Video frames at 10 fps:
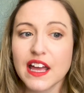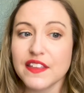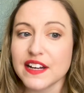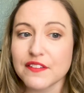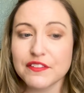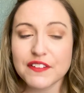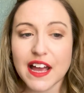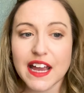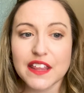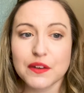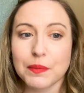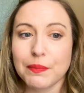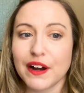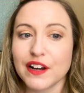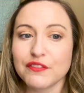They never fight. They're
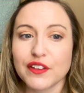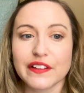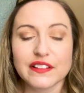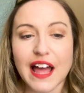preparing for the